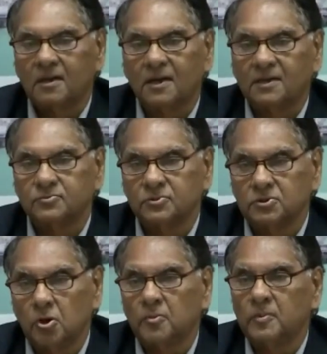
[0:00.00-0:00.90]
as we
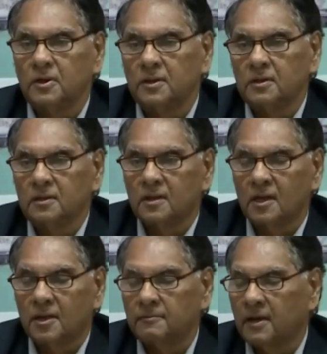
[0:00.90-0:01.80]
normally
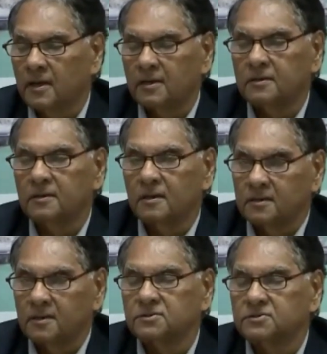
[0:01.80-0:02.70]
have had
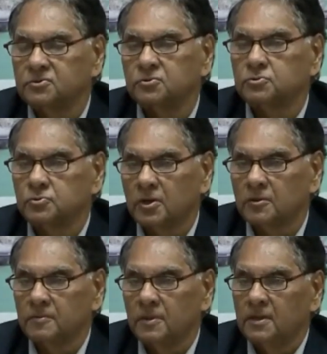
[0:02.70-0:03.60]
and continue to
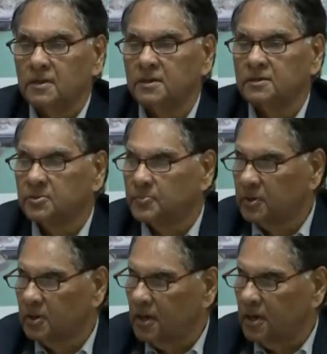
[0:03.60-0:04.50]
have in
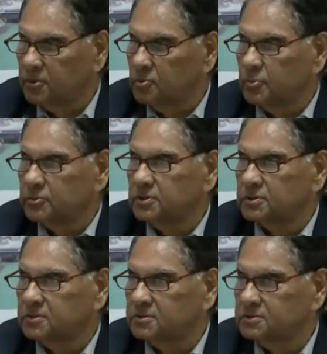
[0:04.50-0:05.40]
typical hydro projects.